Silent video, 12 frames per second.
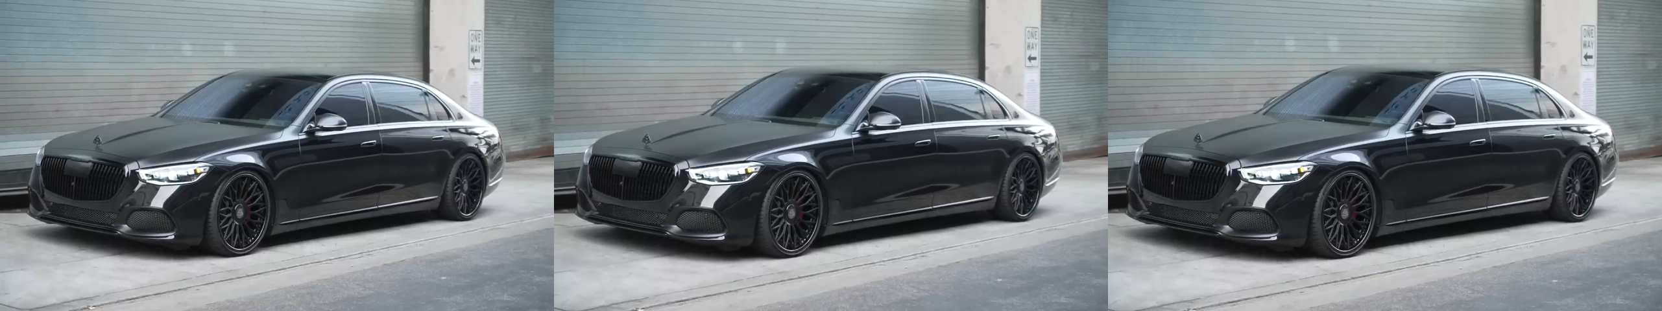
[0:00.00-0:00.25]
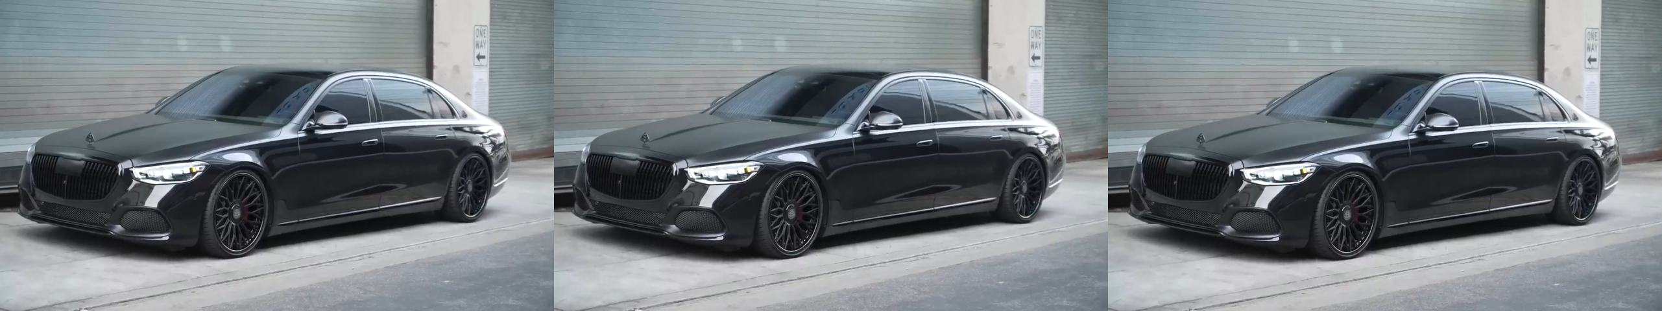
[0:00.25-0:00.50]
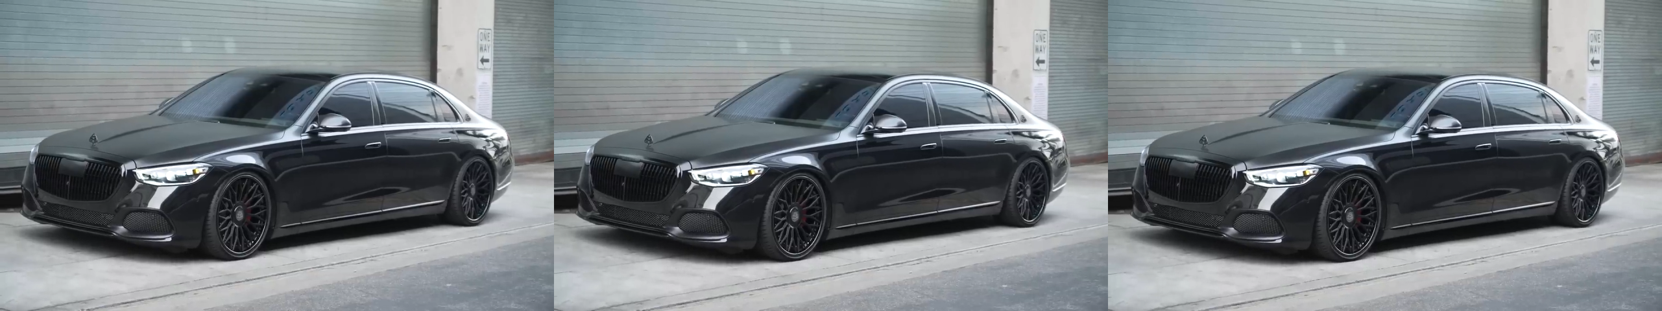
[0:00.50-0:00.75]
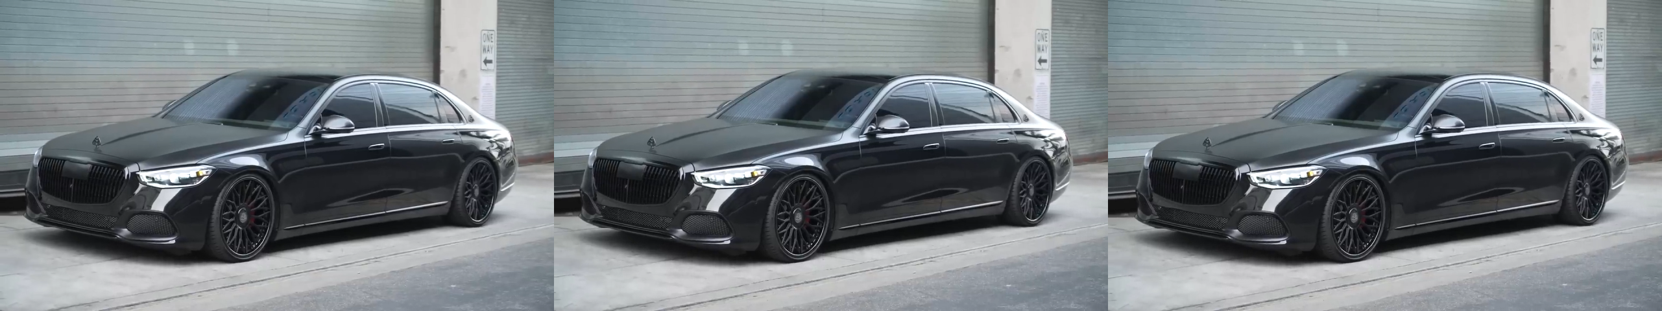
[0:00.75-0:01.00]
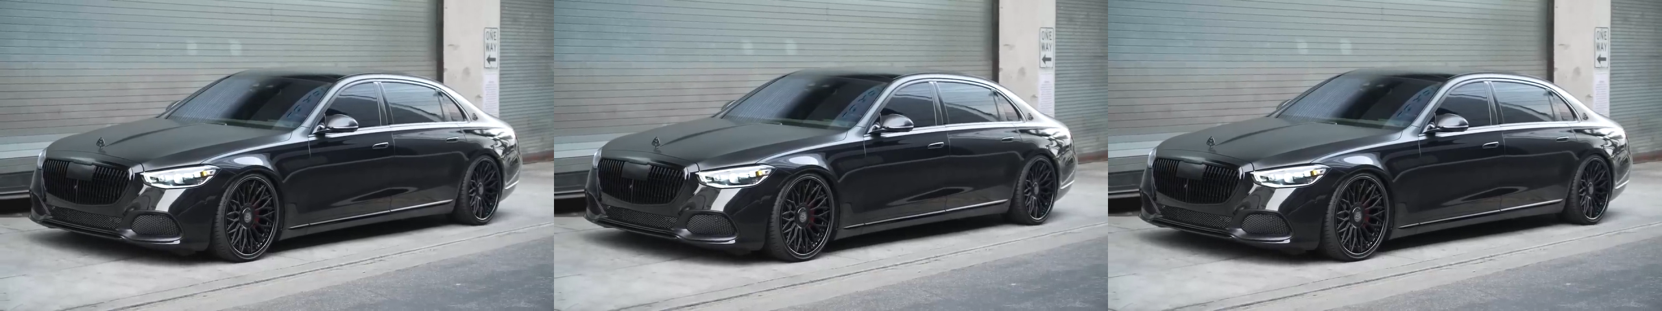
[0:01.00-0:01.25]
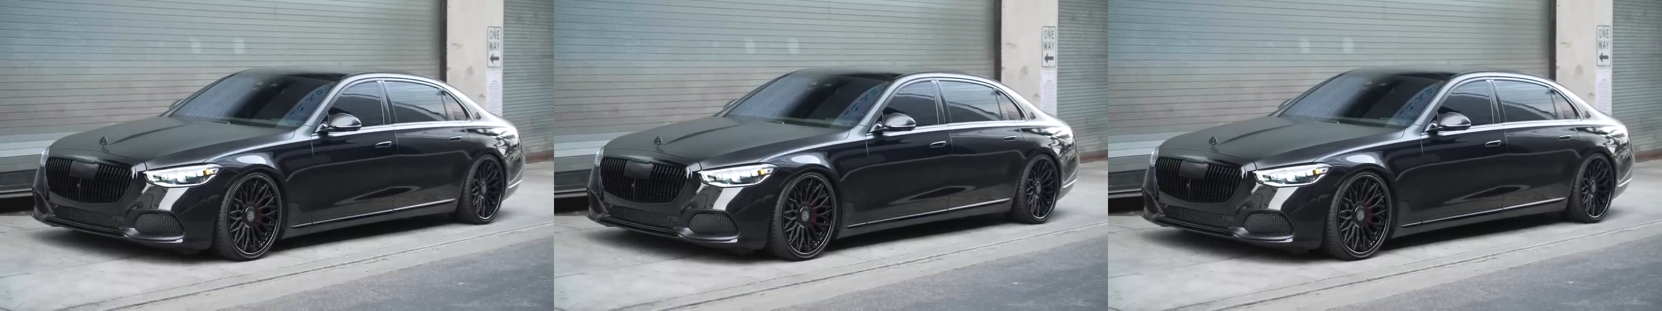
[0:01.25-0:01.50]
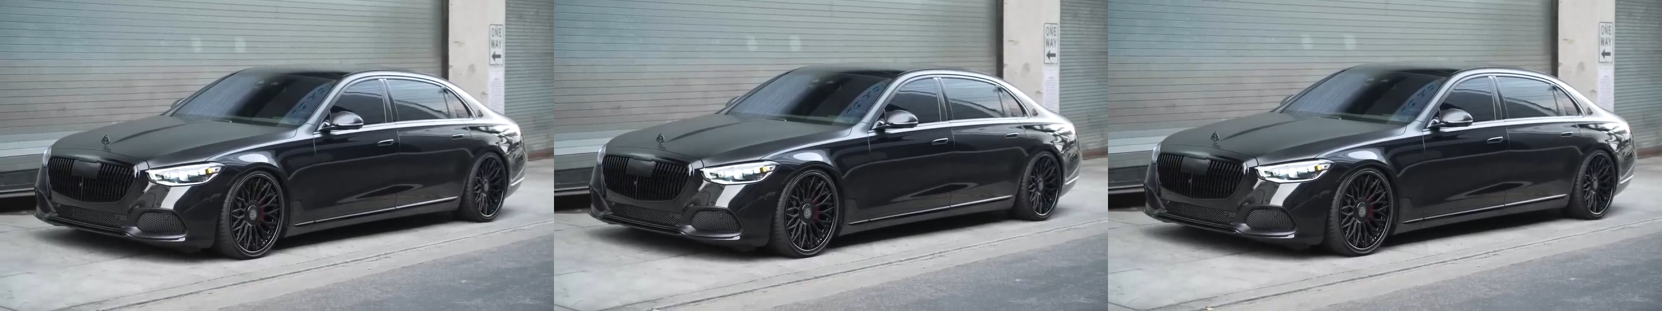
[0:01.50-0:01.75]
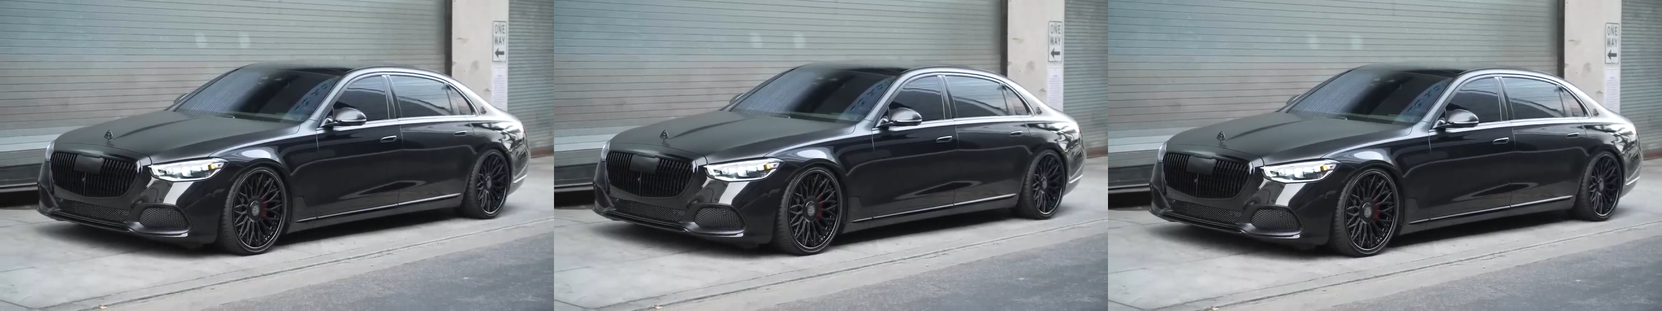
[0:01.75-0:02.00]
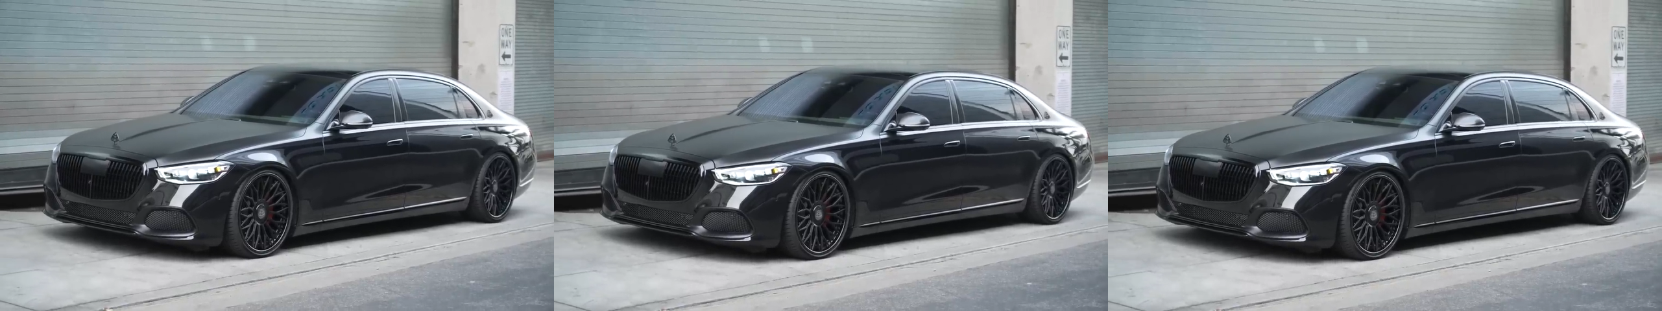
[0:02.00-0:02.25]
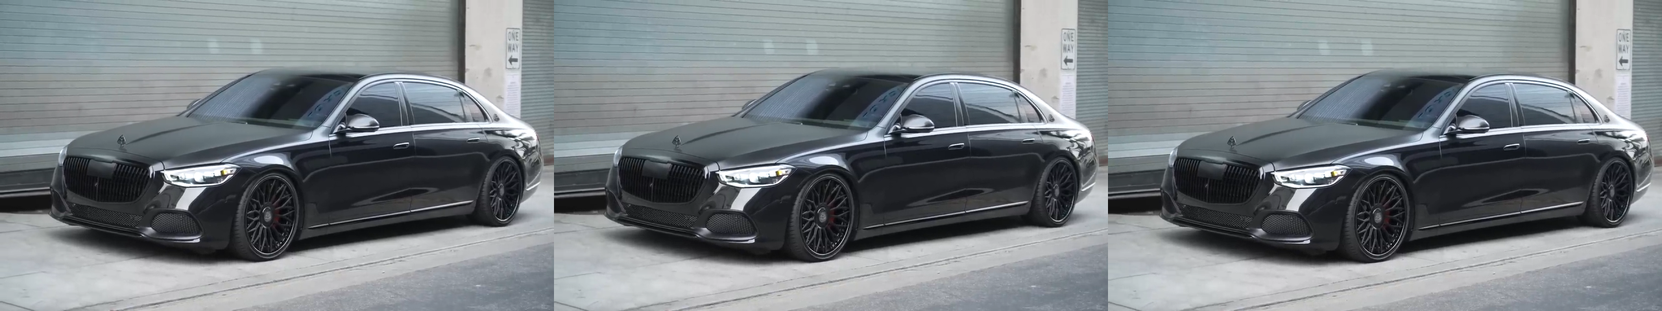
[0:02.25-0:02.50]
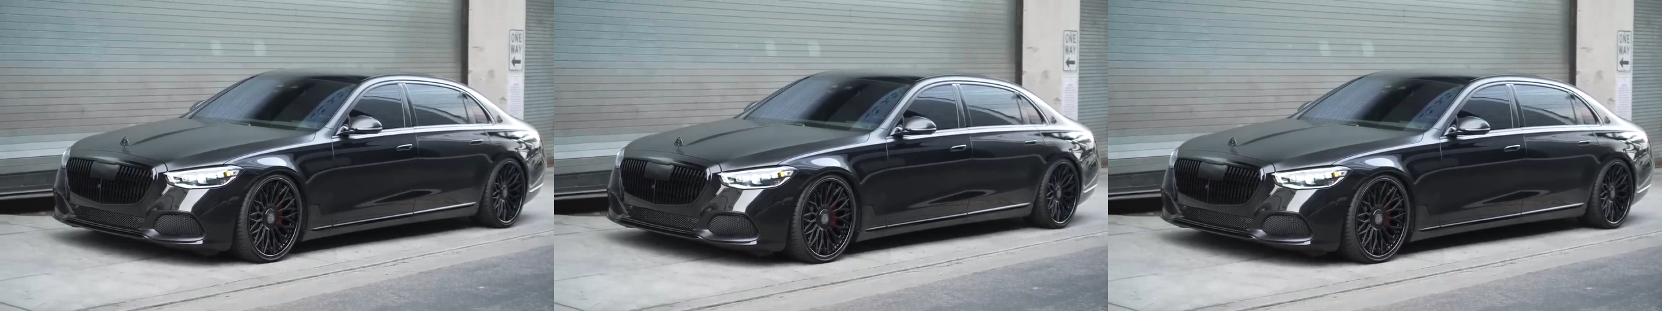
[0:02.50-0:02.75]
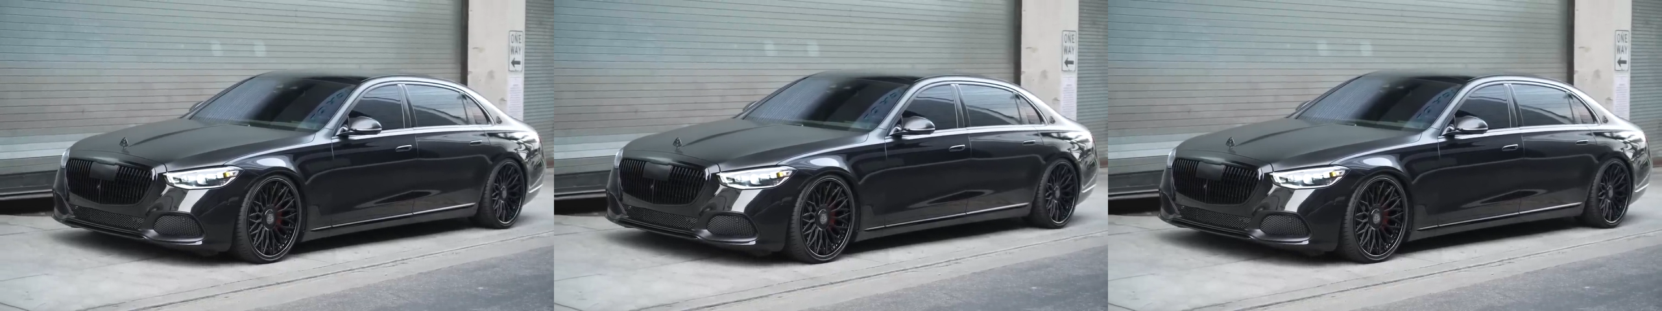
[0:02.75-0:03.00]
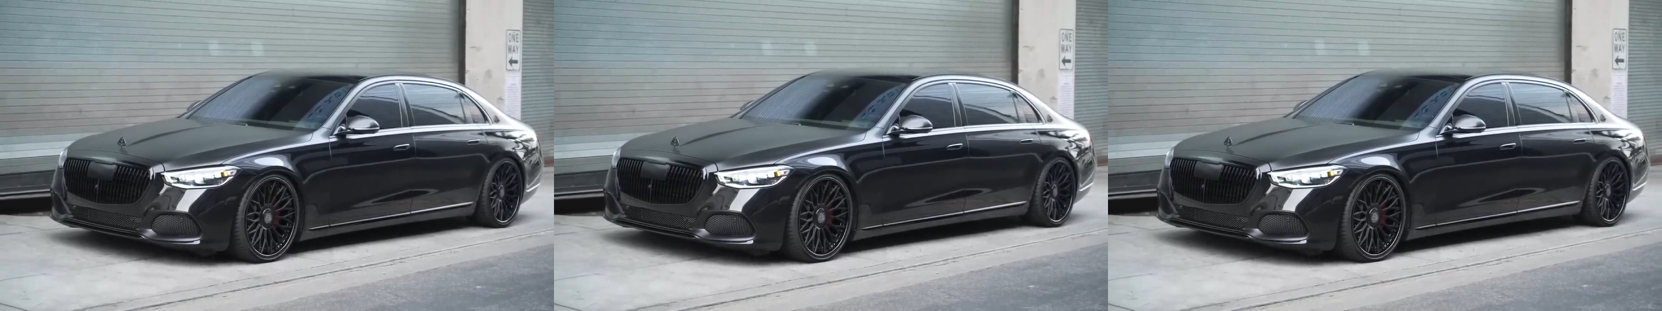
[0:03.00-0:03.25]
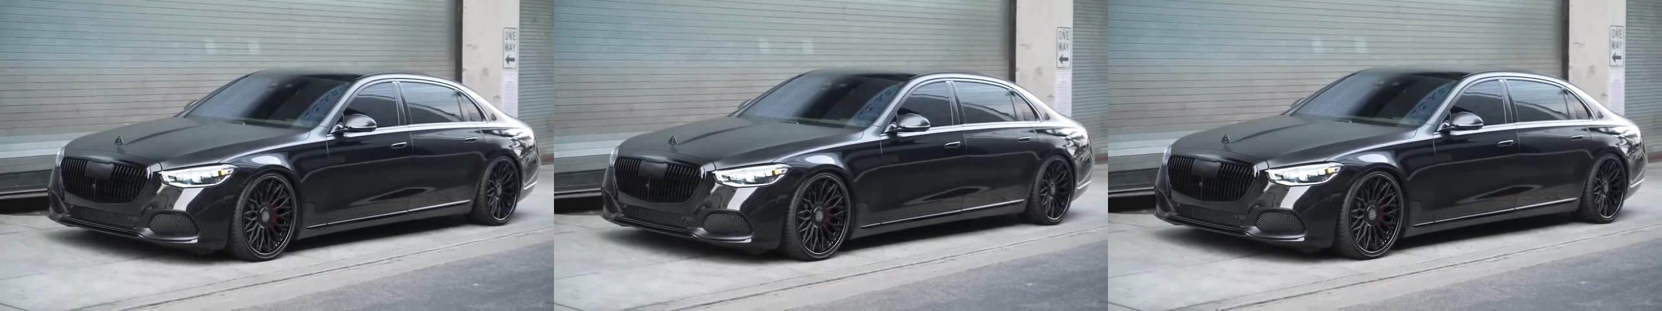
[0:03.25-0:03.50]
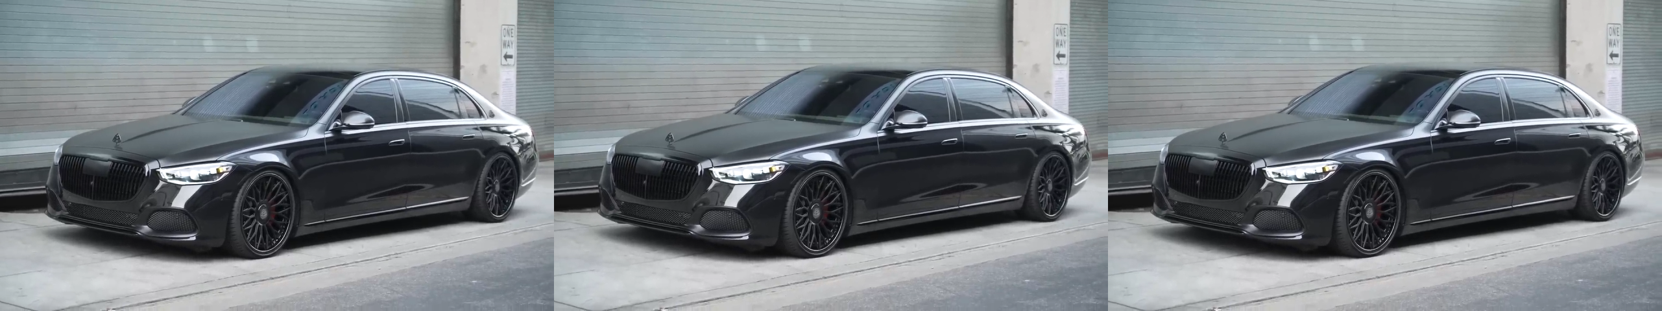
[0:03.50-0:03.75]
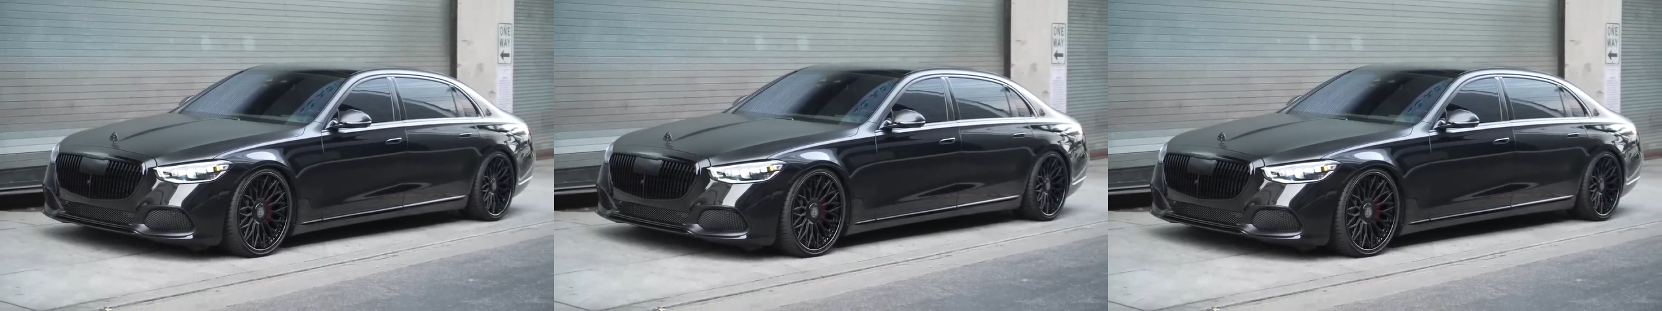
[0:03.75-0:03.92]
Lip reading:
Nobody's mouth can be seen.